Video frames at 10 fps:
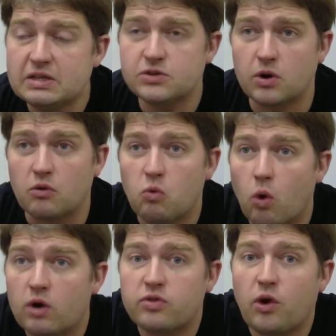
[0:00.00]
sort of
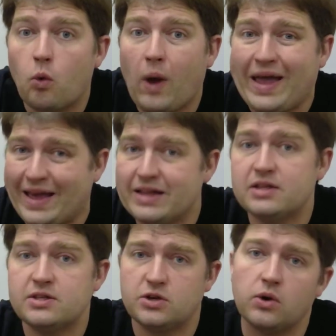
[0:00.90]
work their way
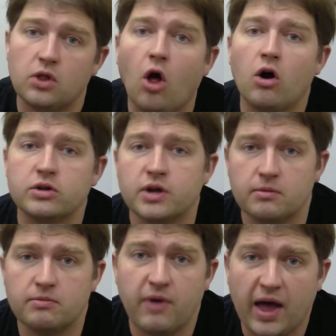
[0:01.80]
into a
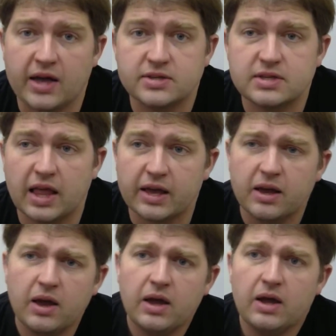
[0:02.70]
long-term fast. Like
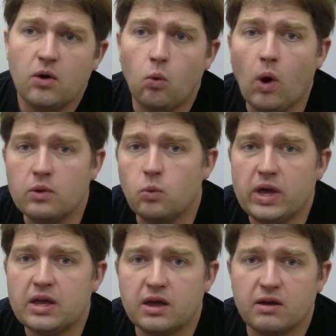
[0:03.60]
1
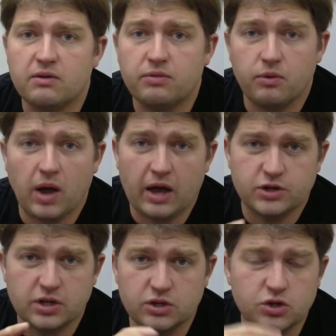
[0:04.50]
week of
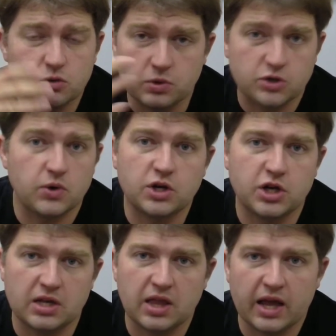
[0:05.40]
actually
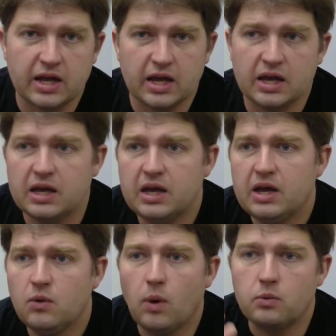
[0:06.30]
restriction. Like
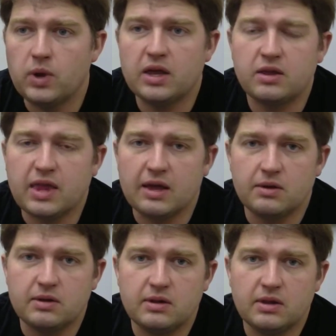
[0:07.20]
1 week
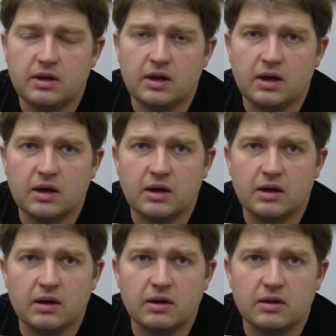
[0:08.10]
they
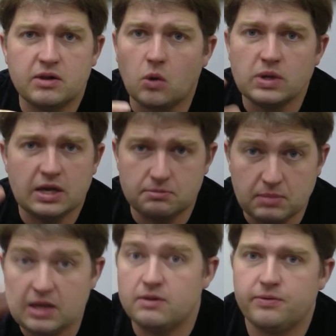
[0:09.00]
don't eat meat